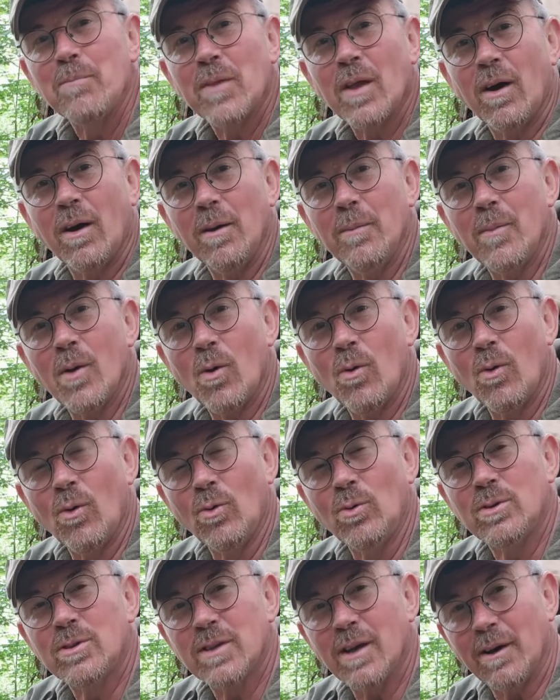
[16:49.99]
I'm
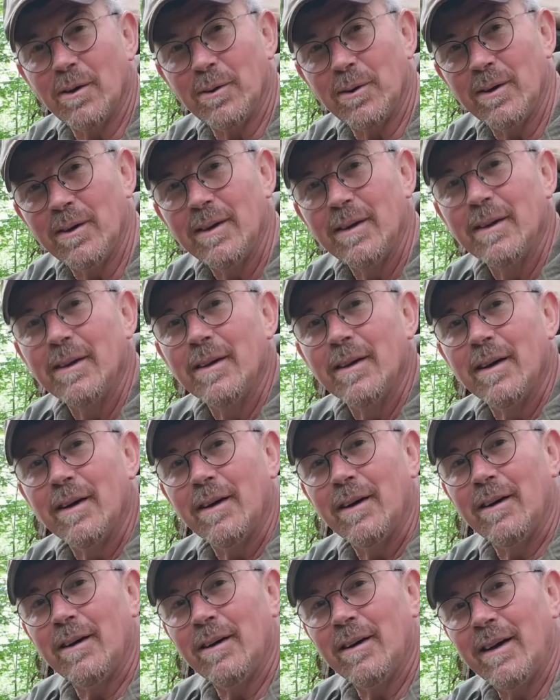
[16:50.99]
also
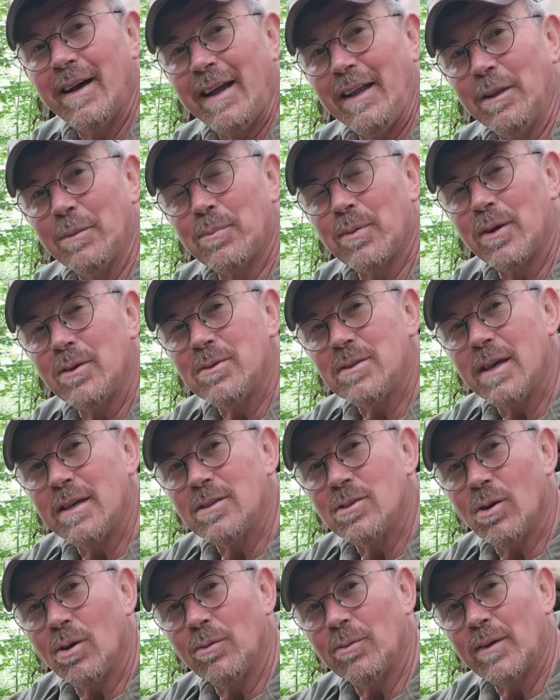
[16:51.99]
in the
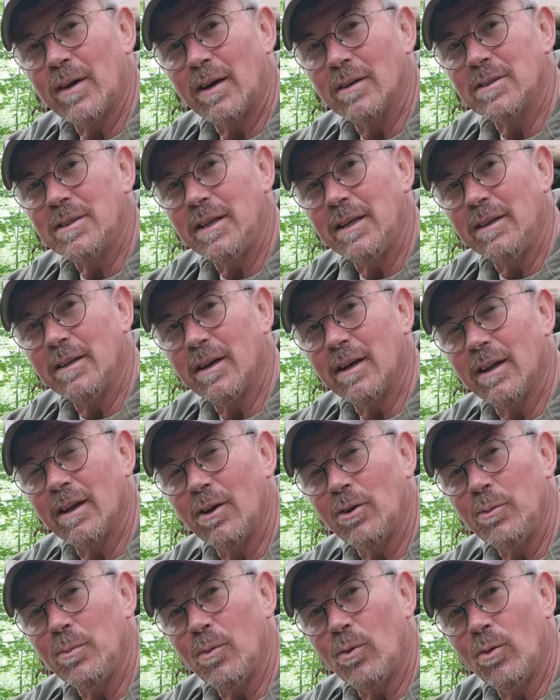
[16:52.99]
process of cutting a
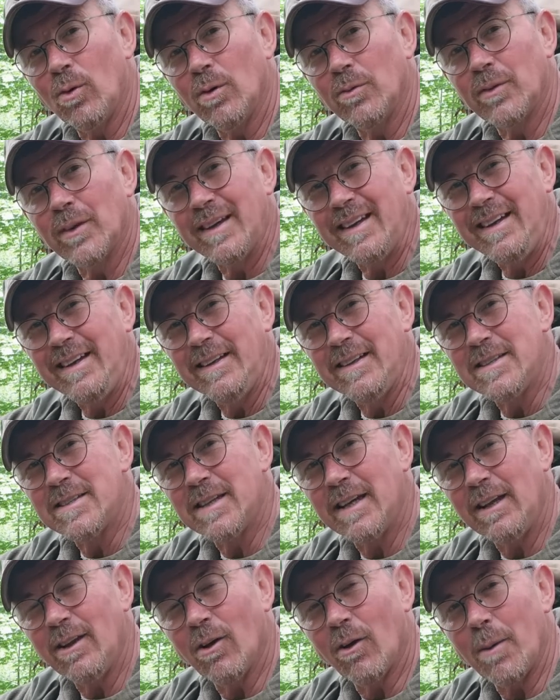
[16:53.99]
load more of the
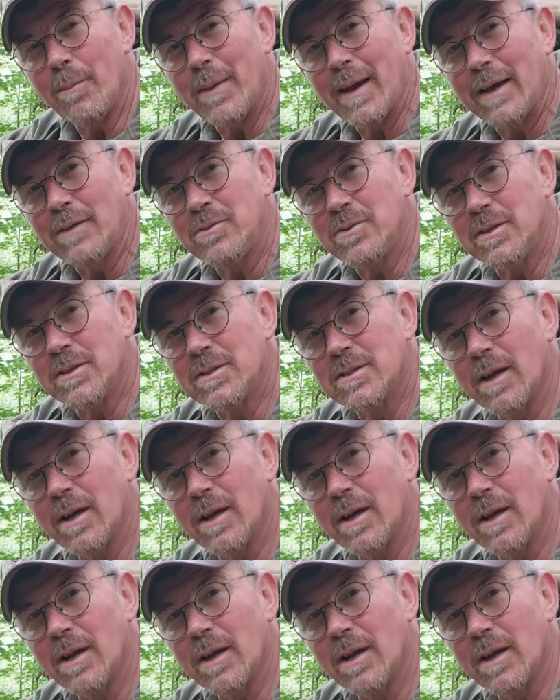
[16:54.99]
EDC light pouches.